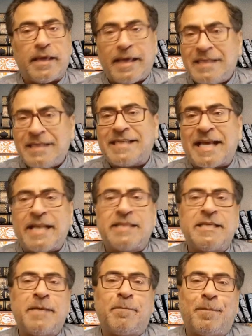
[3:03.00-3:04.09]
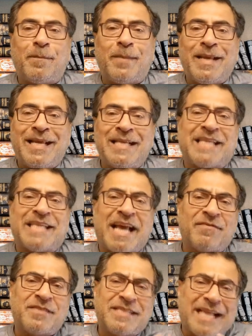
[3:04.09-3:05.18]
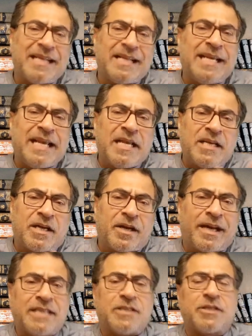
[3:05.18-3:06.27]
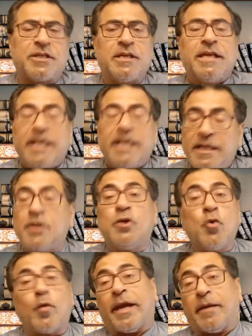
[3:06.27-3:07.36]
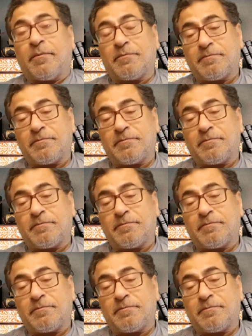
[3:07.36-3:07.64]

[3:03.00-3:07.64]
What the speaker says: insanity pleas have steadily increased in the UK.